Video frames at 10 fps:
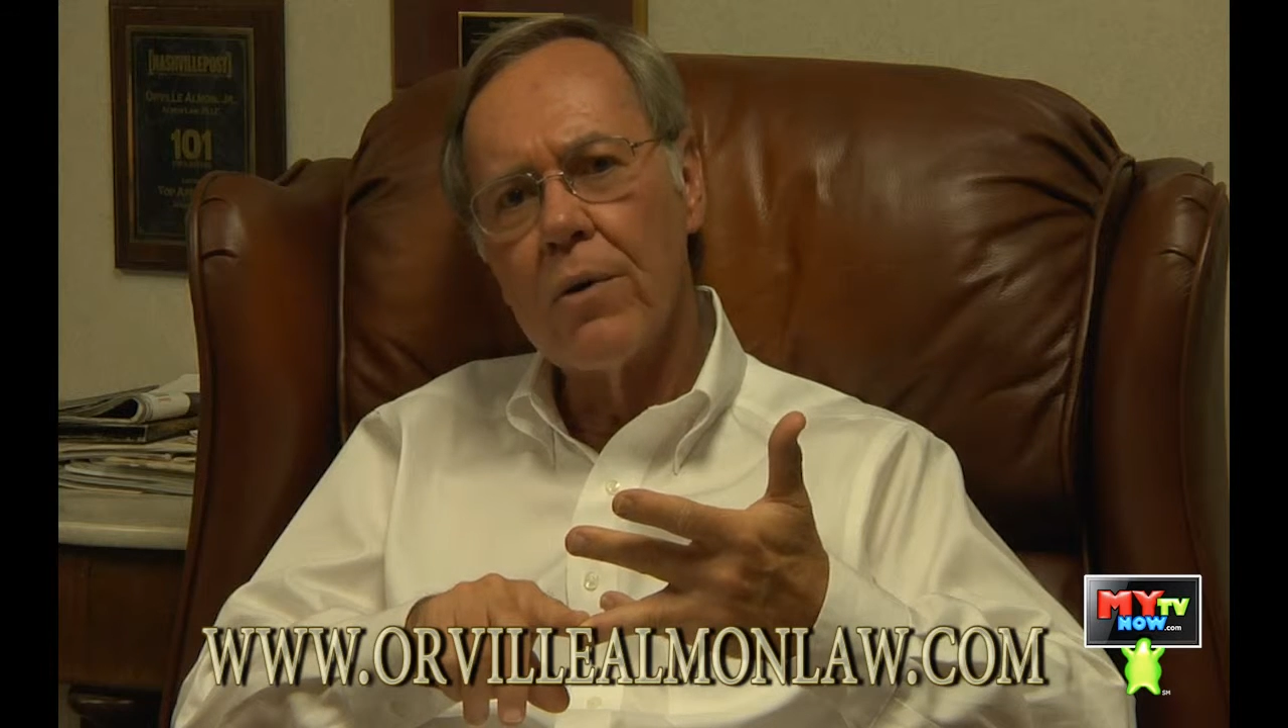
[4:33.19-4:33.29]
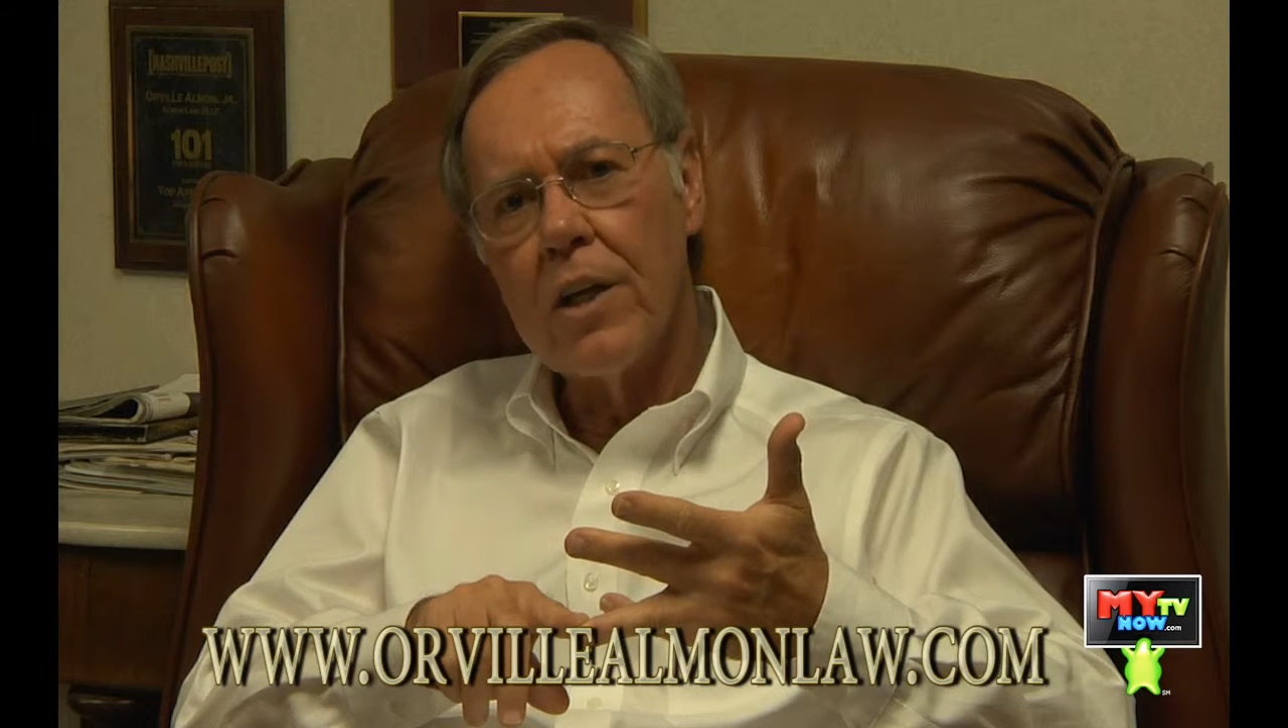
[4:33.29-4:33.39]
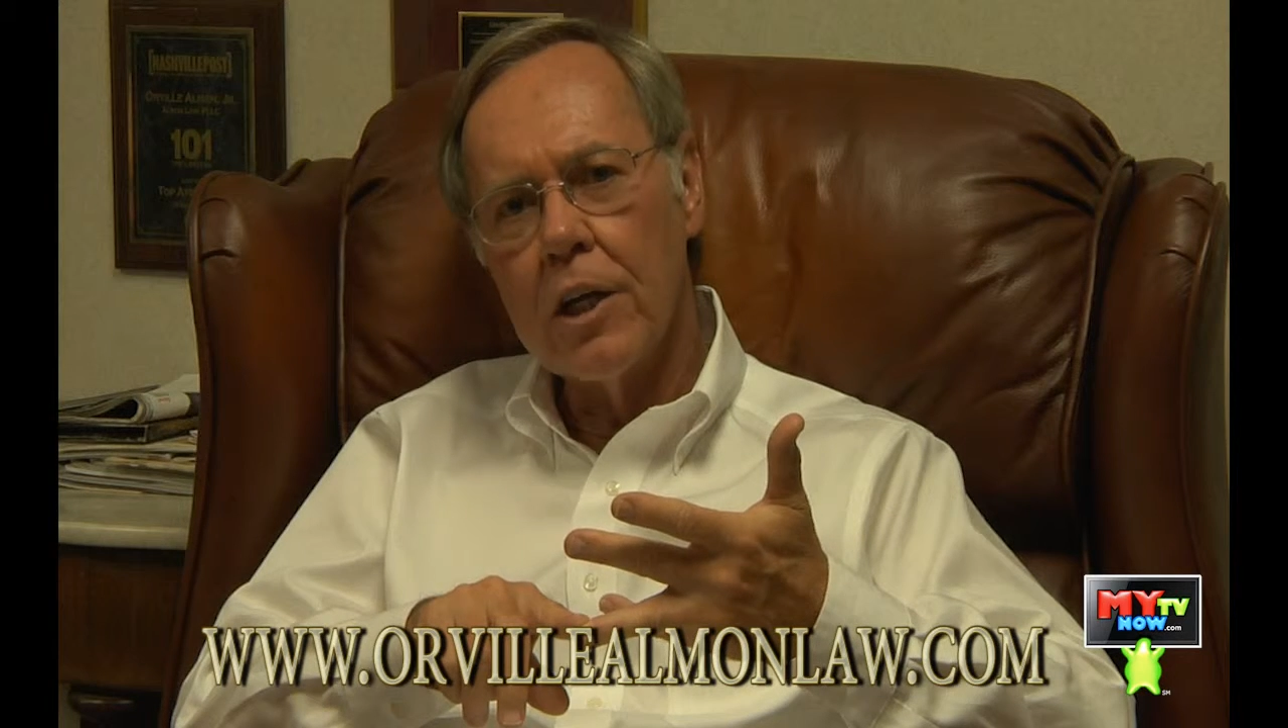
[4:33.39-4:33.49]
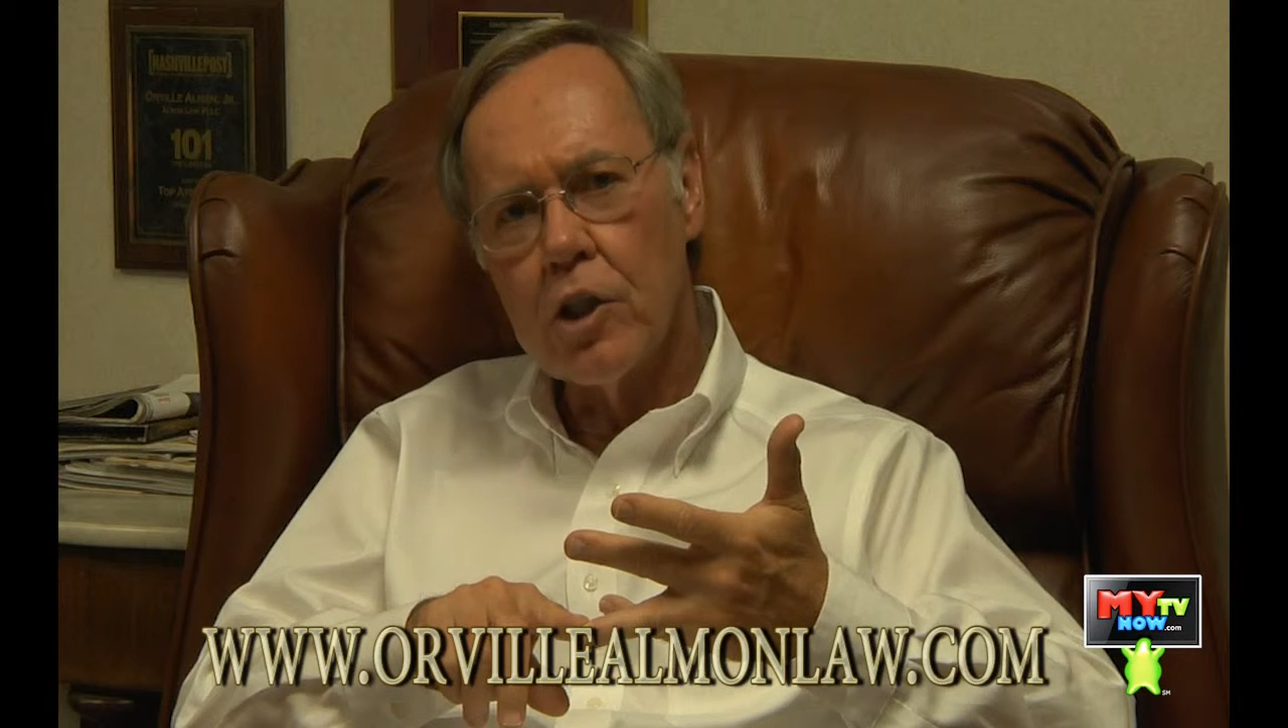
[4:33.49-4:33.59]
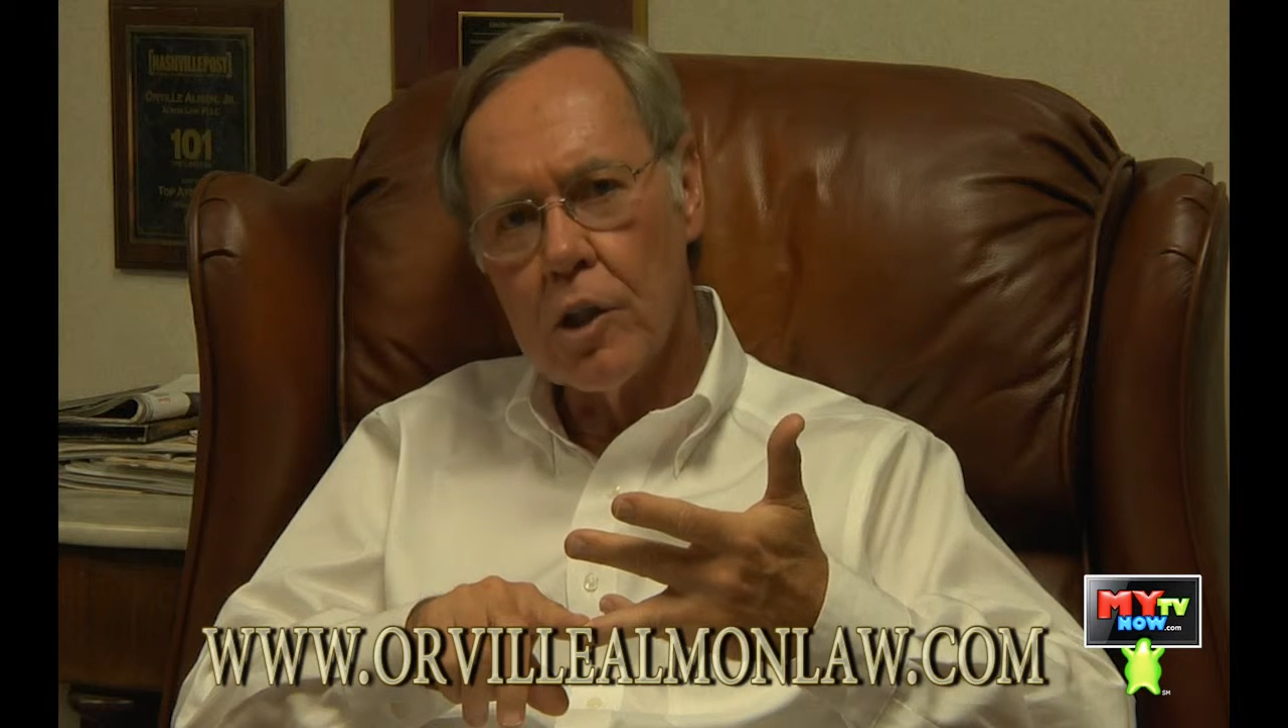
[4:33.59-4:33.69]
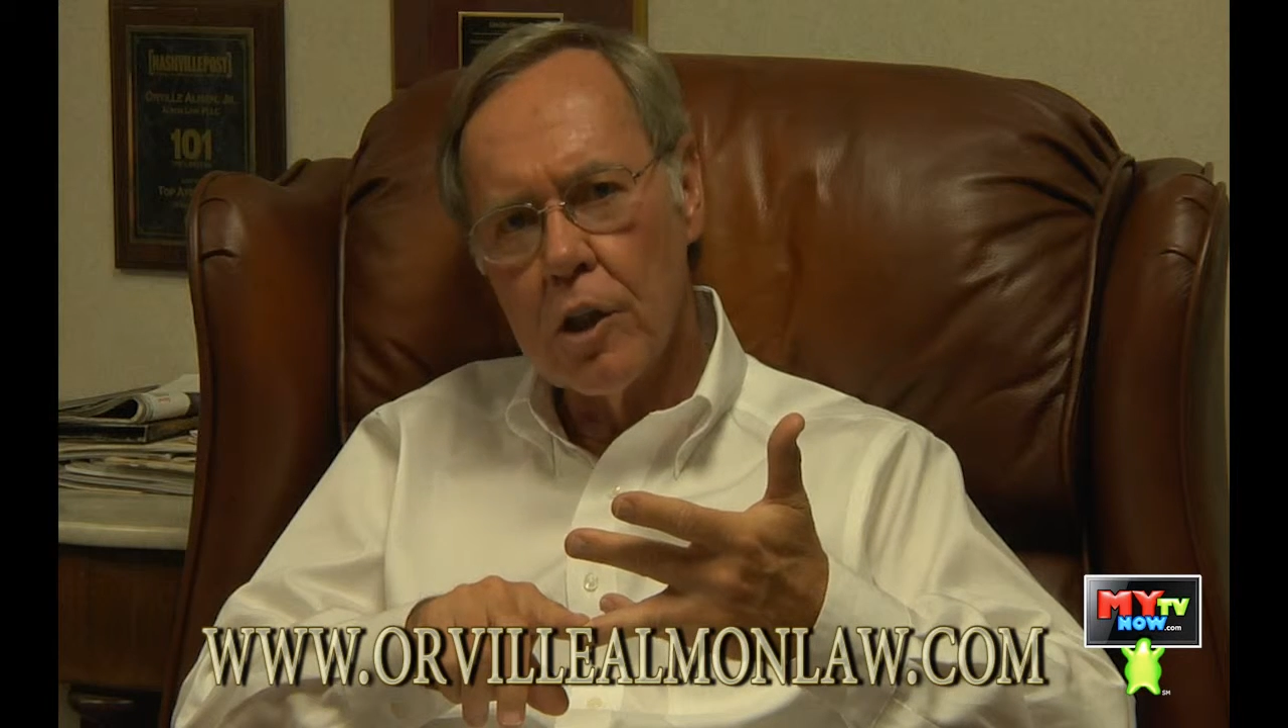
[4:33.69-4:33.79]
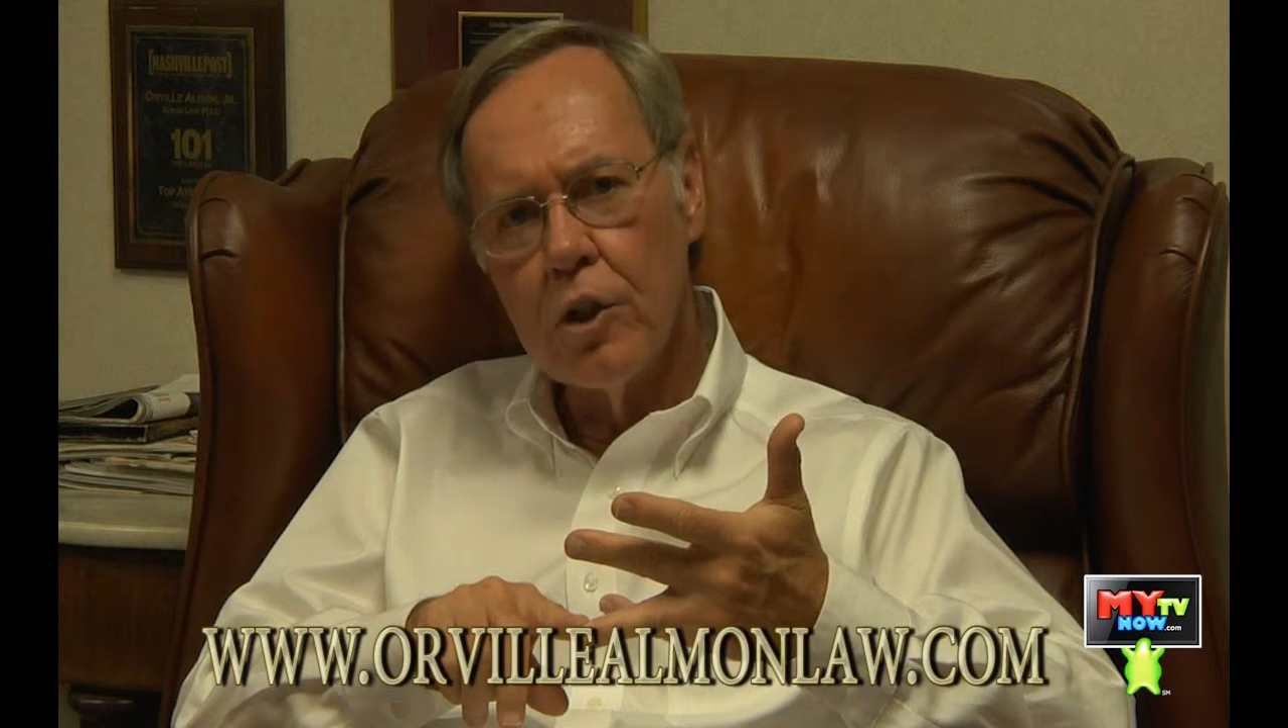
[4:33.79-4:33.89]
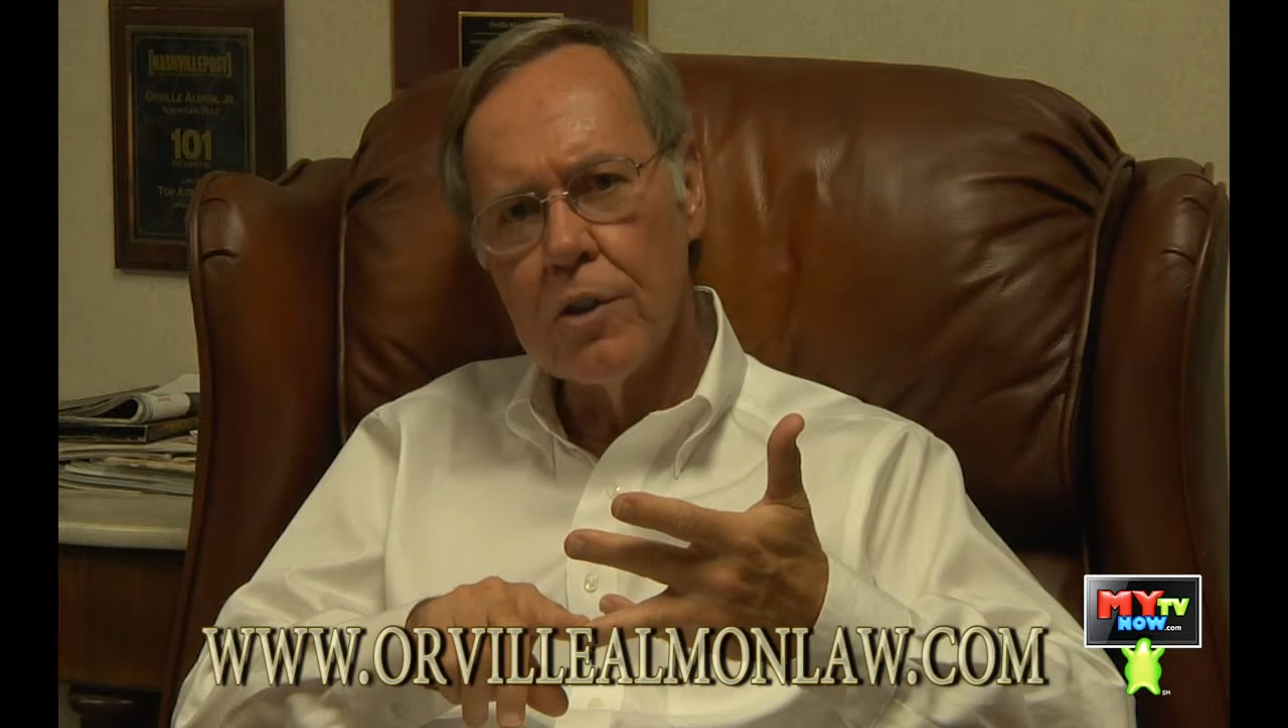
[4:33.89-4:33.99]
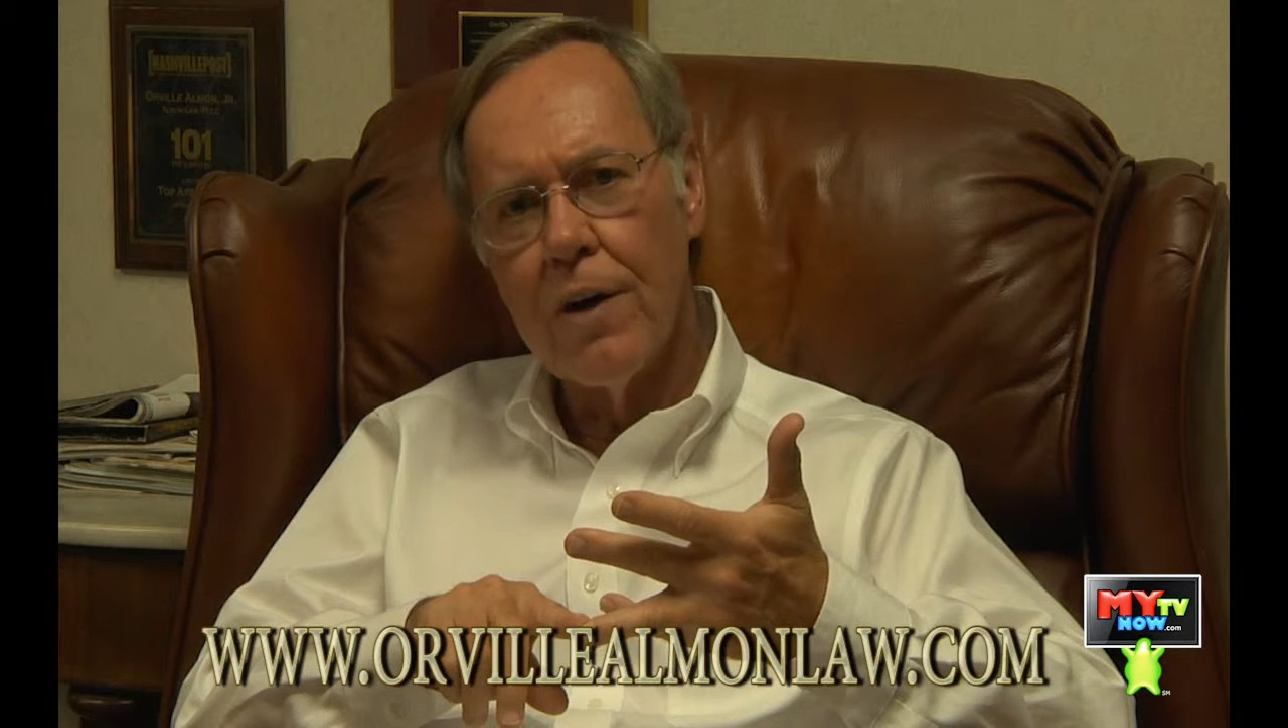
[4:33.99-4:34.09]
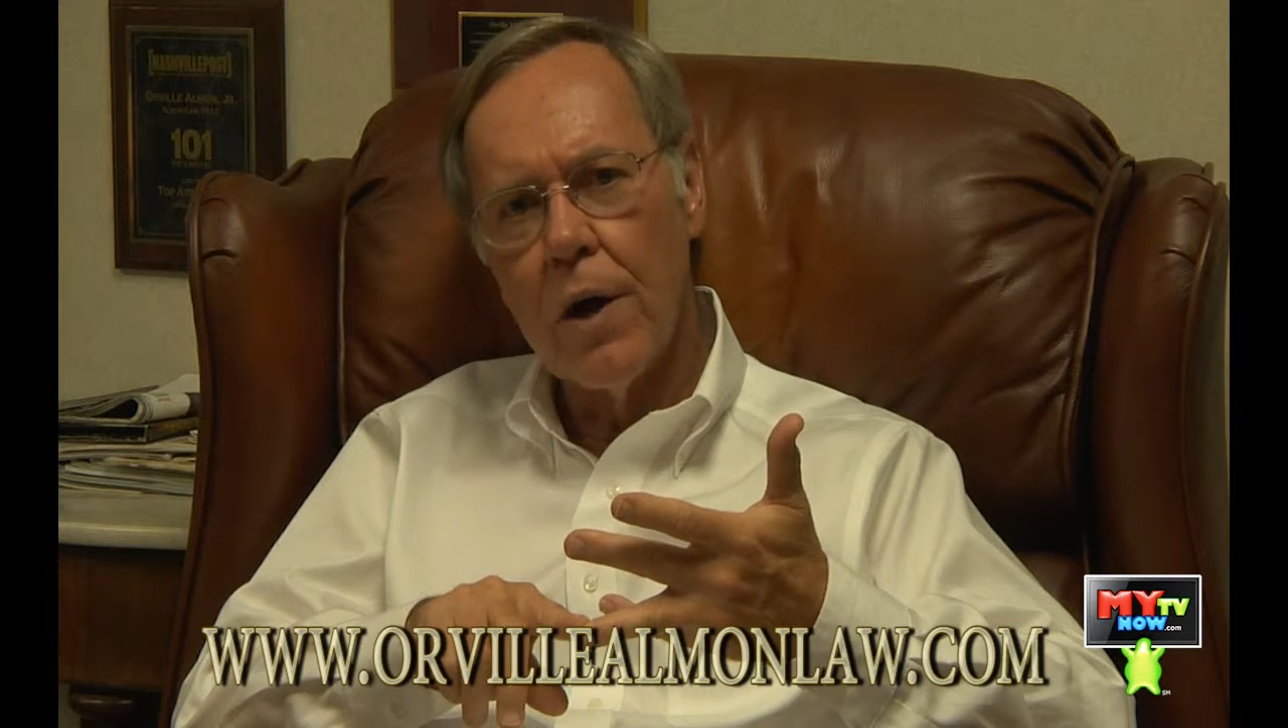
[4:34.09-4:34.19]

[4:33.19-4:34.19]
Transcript: the exclusive